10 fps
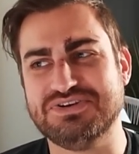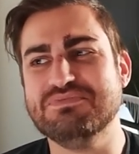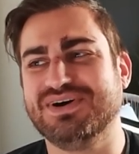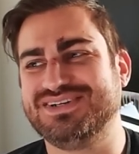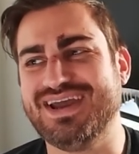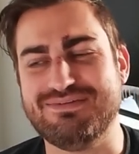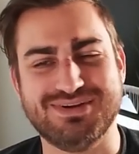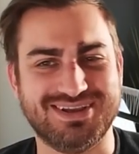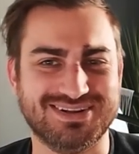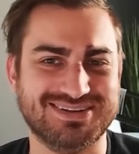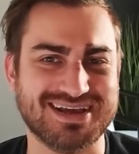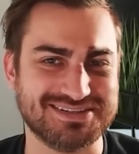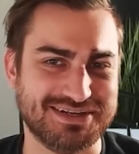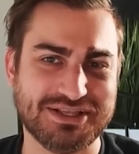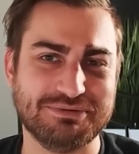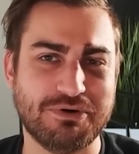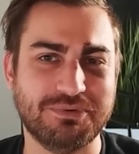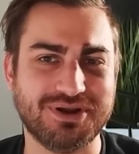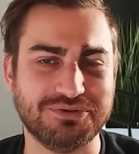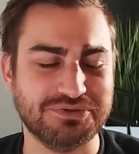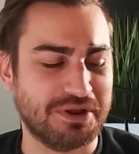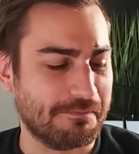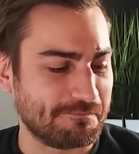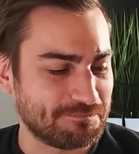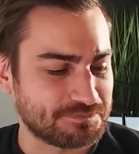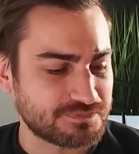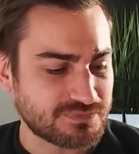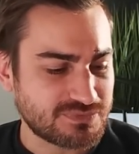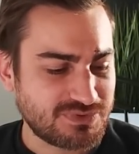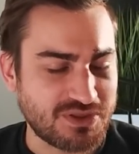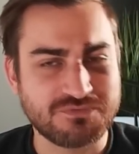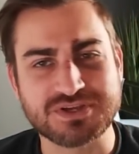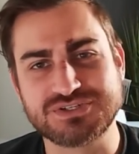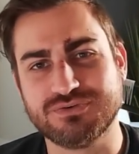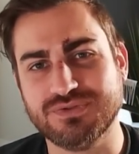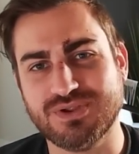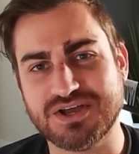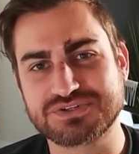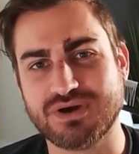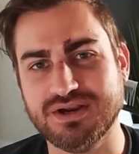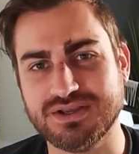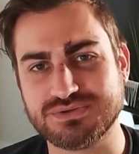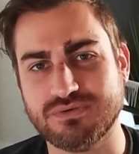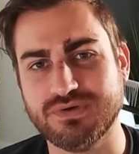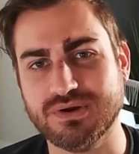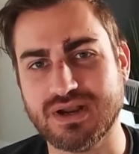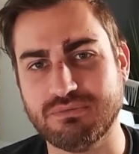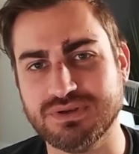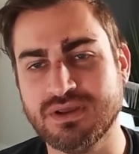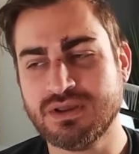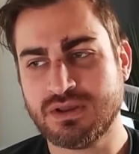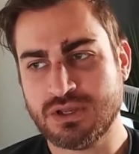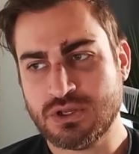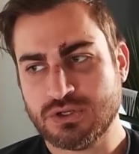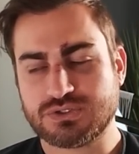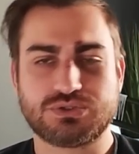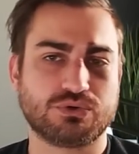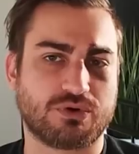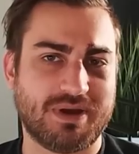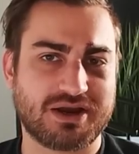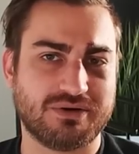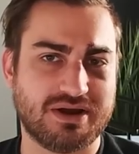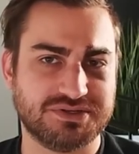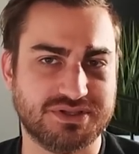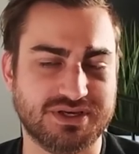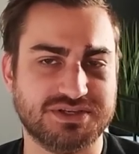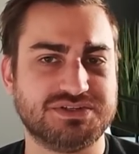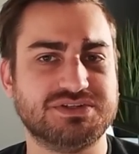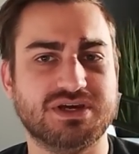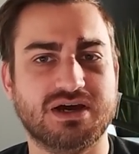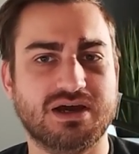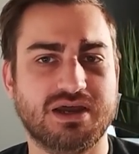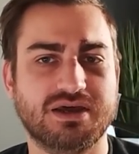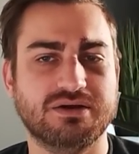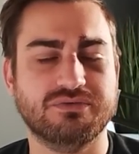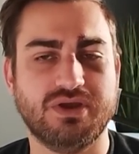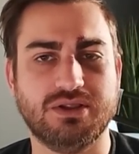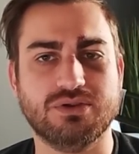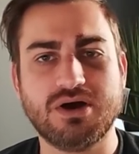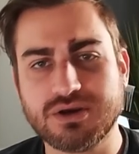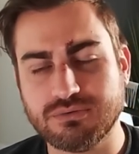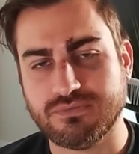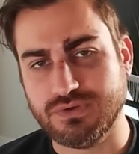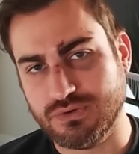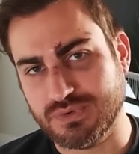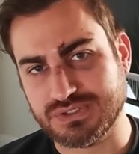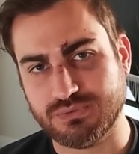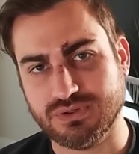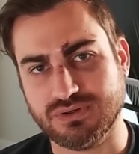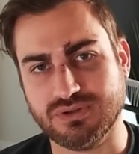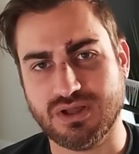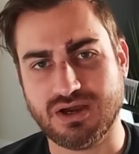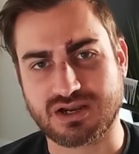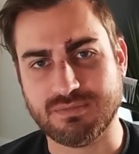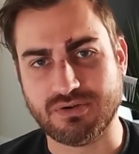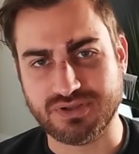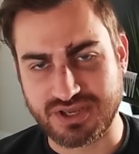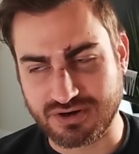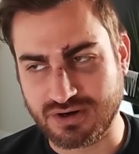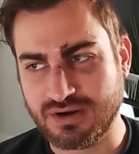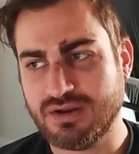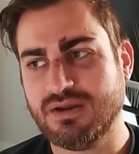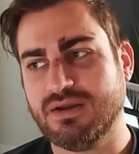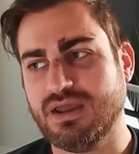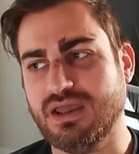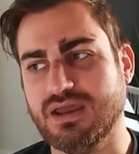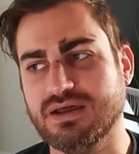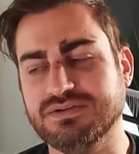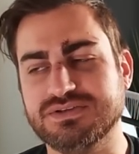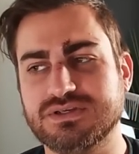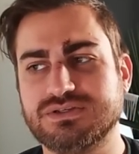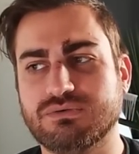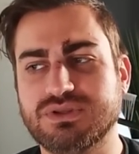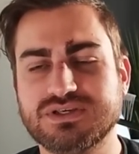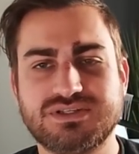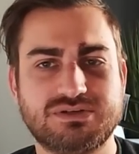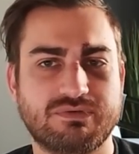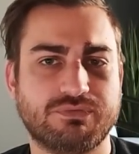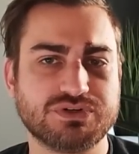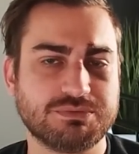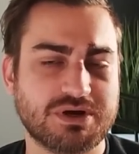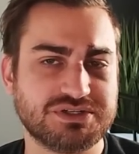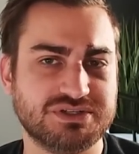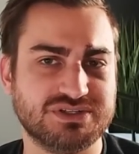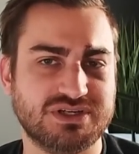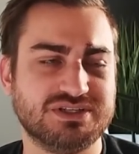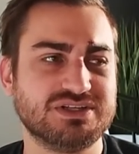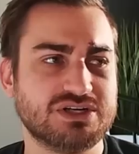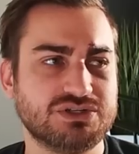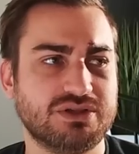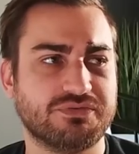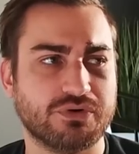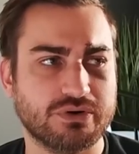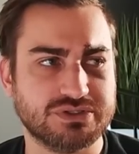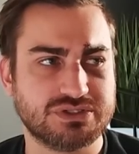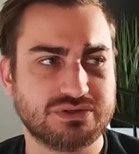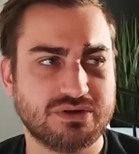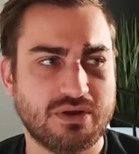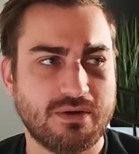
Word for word: too much happening in Destiny at the moment other than Festival of the Lost Grinding, so I figured I would circle back around to this uh, ahead of a longer review, which will uh, come out later. And so this, the first impressions is it's essentially the first